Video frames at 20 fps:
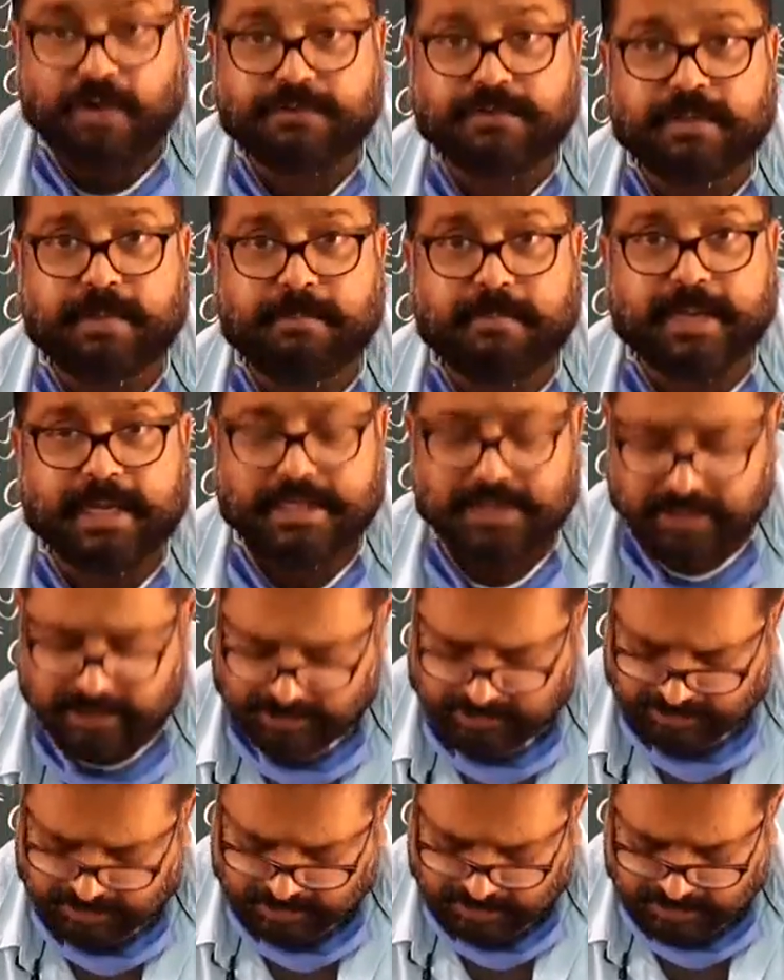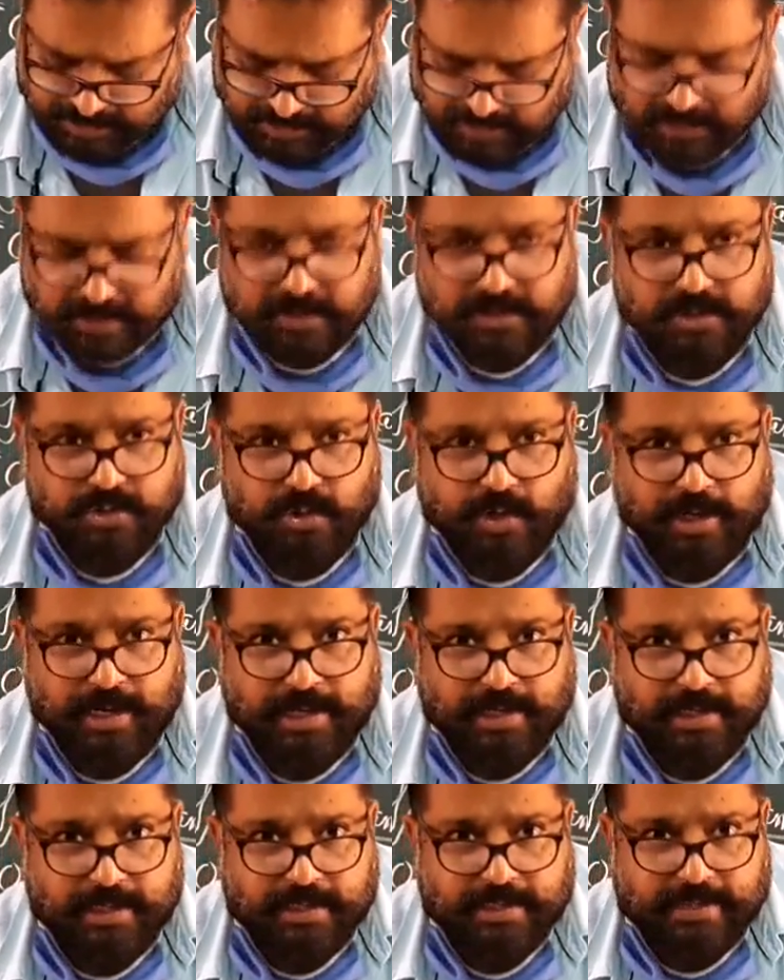of the major
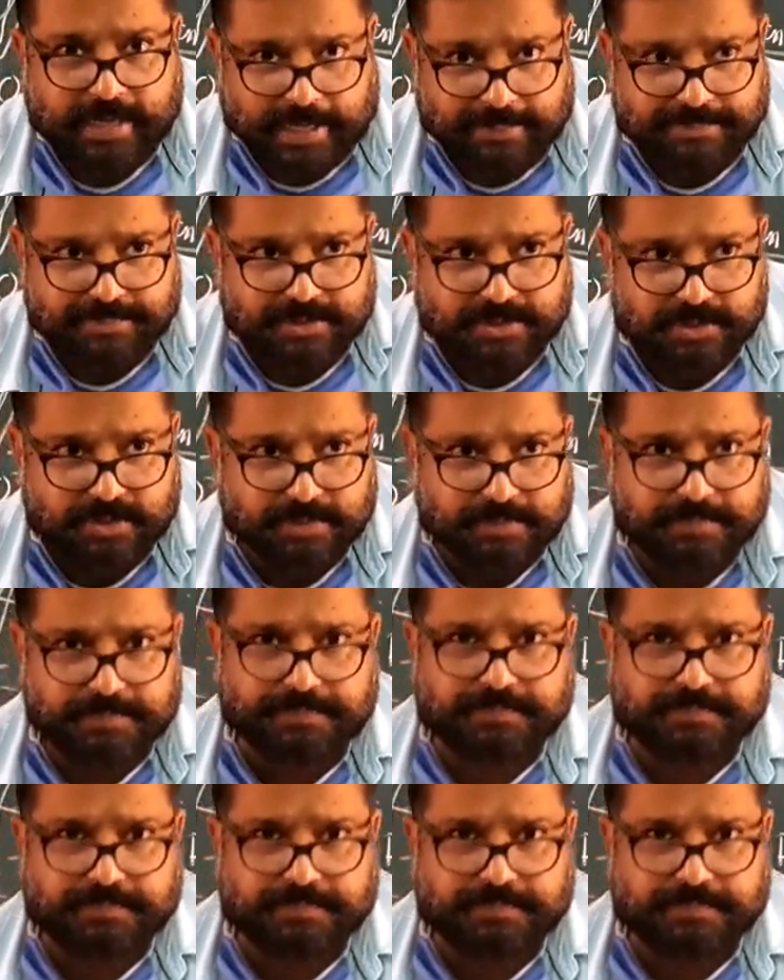soil types,